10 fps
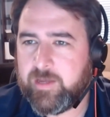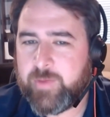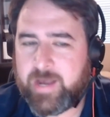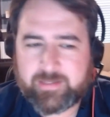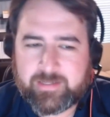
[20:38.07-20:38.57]

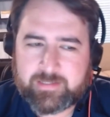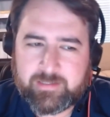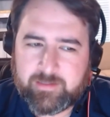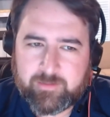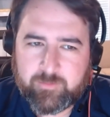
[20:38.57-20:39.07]
Impact
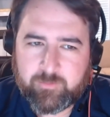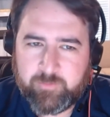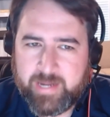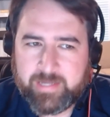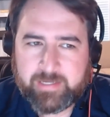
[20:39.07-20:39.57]
isn't
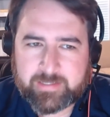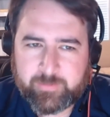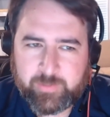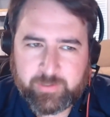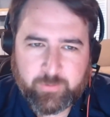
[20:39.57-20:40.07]
banking
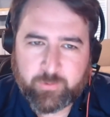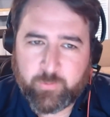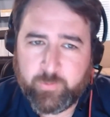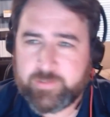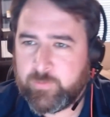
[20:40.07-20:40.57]
somebody who
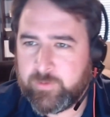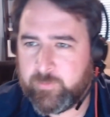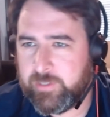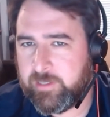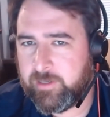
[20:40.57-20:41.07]
agrees
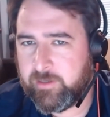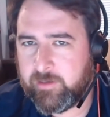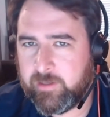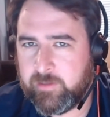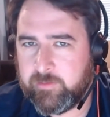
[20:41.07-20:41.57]
with me
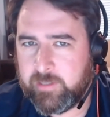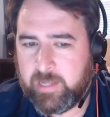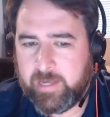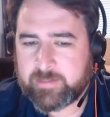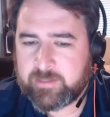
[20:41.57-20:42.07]

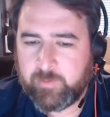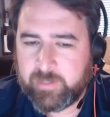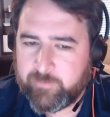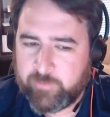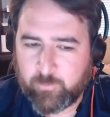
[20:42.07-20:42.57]
and hangs on
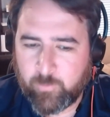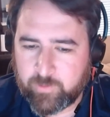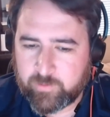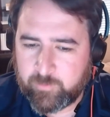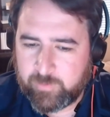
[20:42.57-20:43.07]
my every
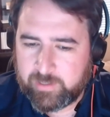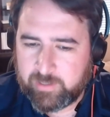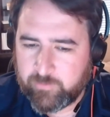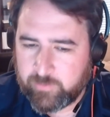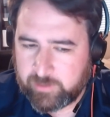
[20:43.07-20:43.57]
word or my
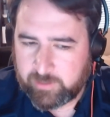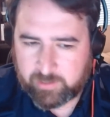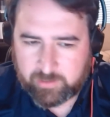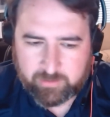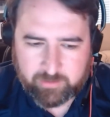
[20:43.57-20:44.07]
every
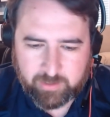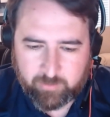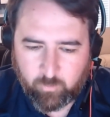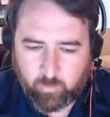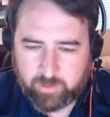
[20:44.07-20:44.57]

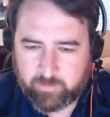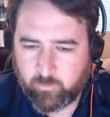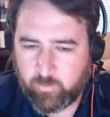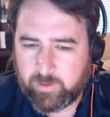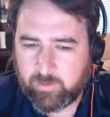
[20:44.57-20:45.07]
want
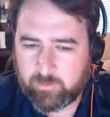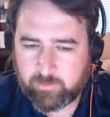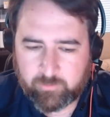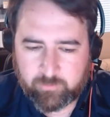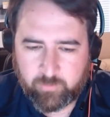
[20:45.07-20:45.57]
and
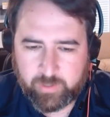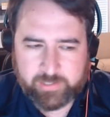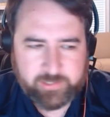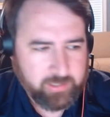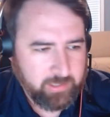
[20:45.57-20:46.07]
will or
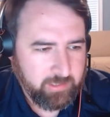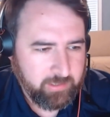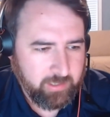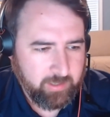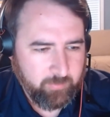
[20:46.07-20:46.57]
wish
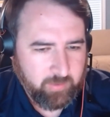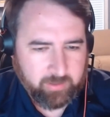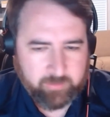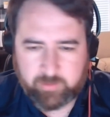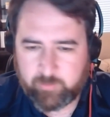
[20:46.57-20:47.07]

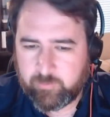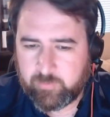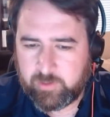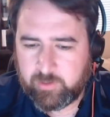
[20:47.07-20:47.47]
on